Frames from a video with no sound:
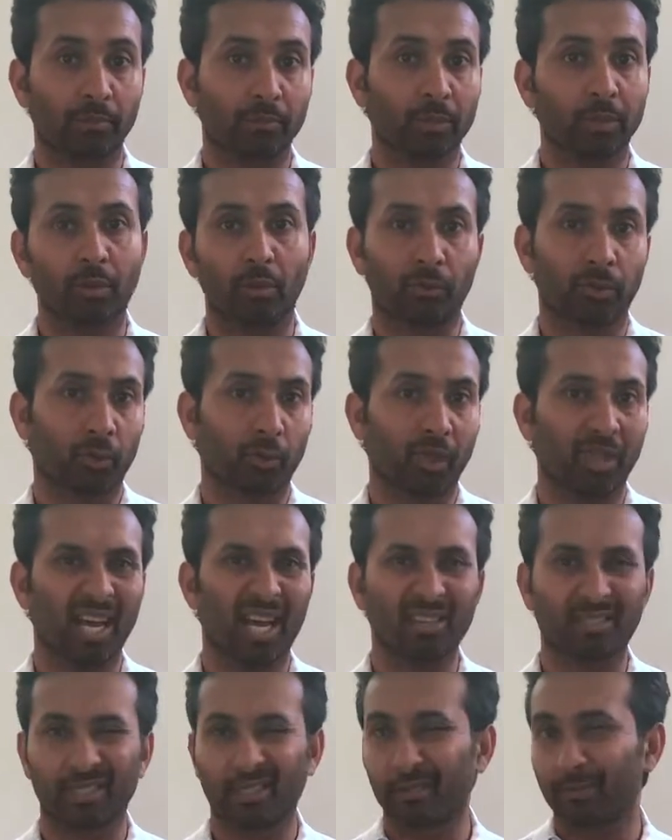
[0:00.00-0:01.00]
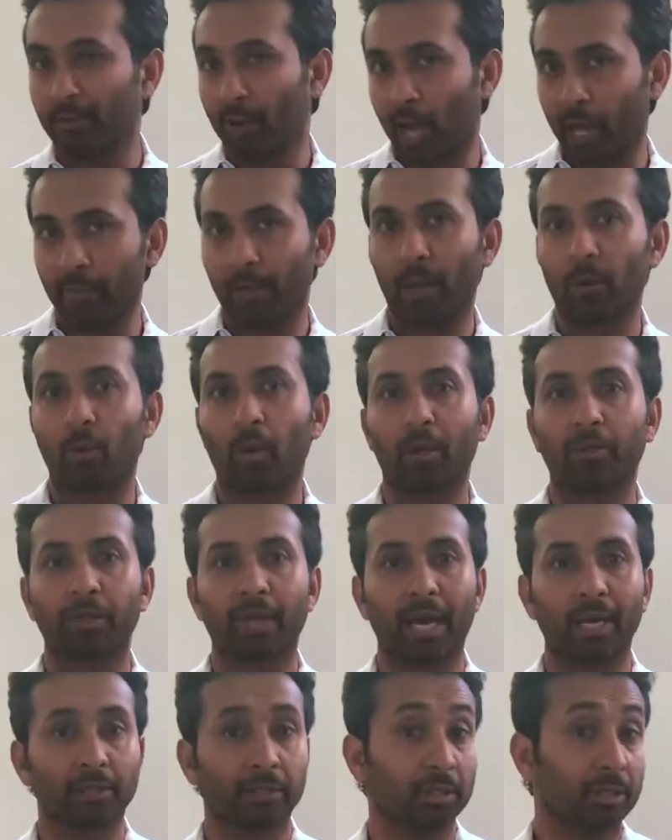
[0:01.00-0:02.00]
So 3,000 divided by
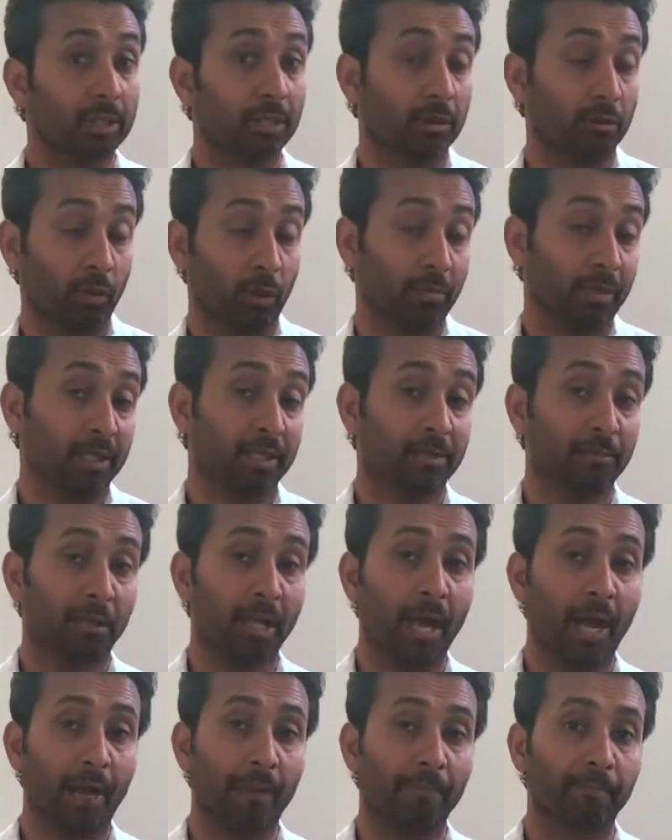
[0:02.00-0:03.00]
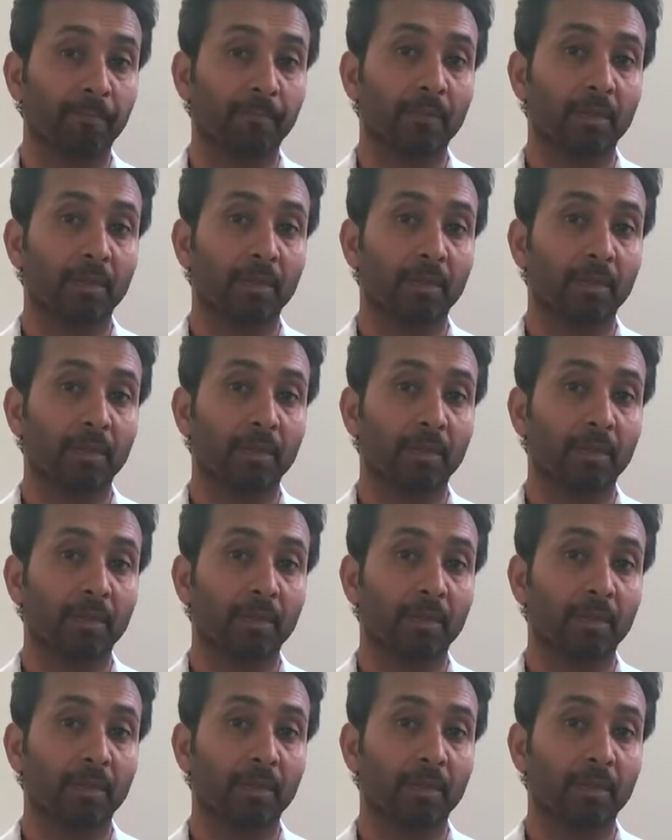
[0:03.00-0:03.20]
1,000 is a 3-month supply.